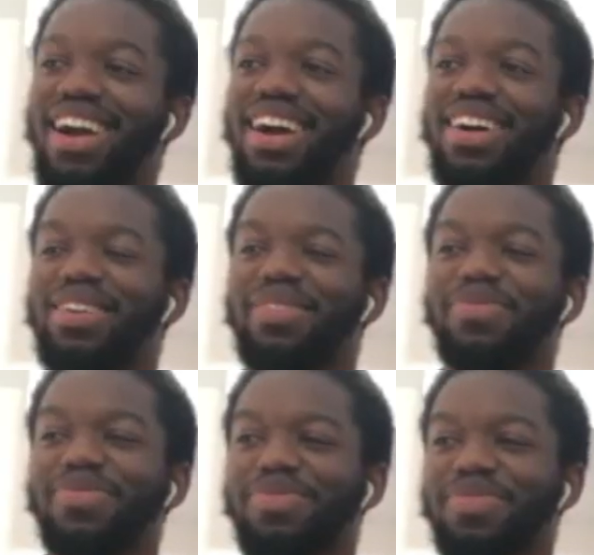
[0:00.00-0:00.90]

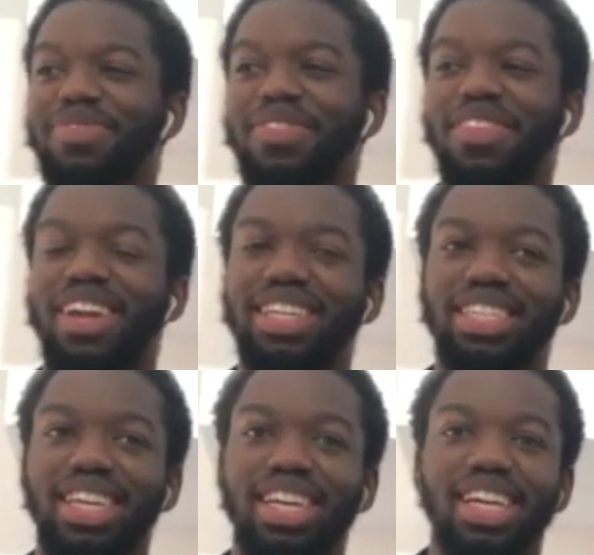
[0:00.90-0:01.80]
what would I
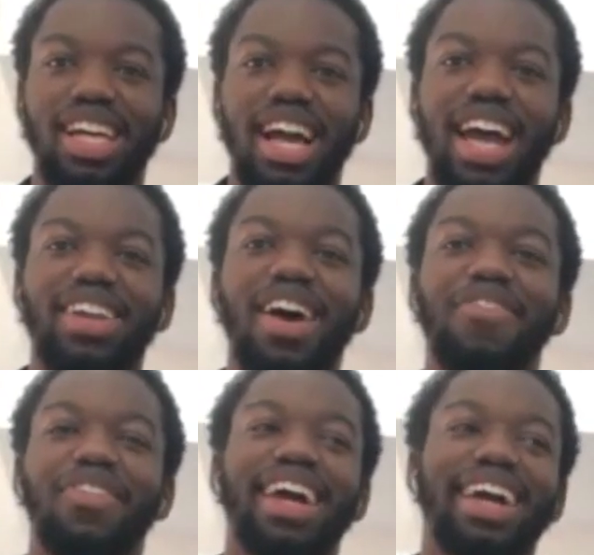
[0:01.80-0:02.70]
say? I don't know.
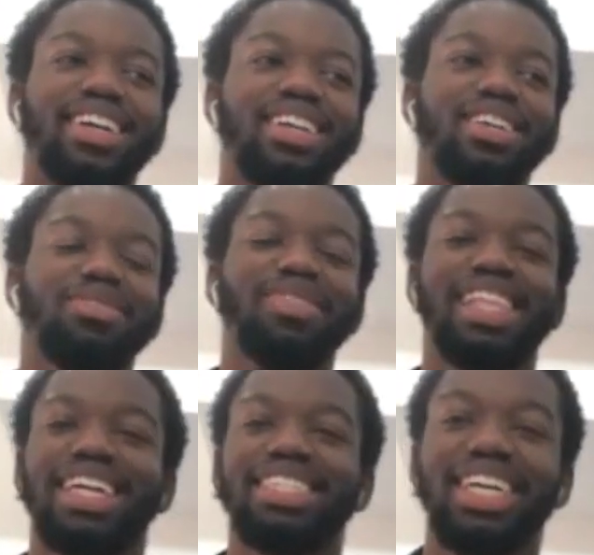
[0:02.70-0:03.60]
I feel like it was almost
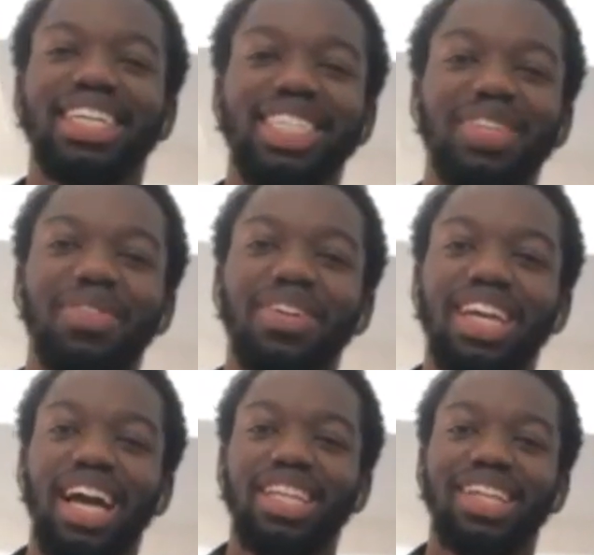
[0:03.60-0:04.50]
like a
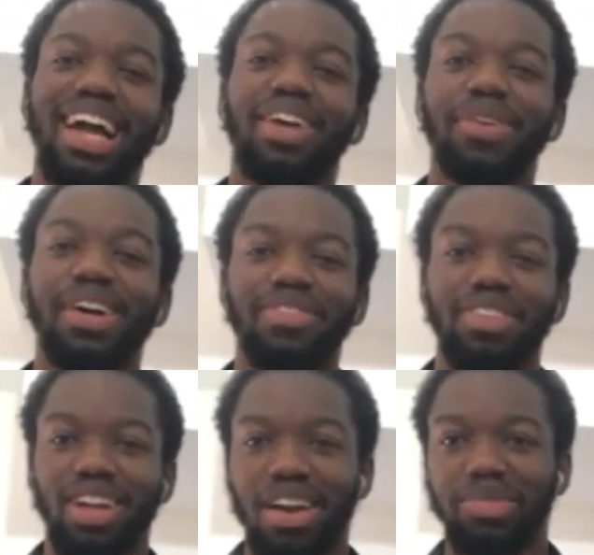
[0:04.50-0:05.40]
testimony and like a word of
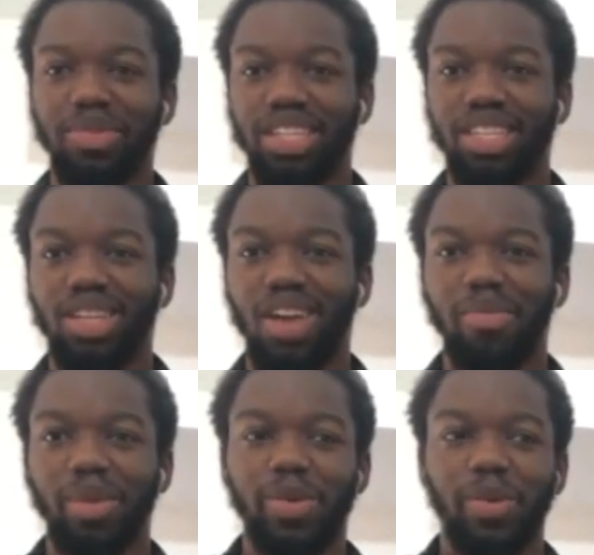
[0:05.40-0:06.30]
encouragement to other people,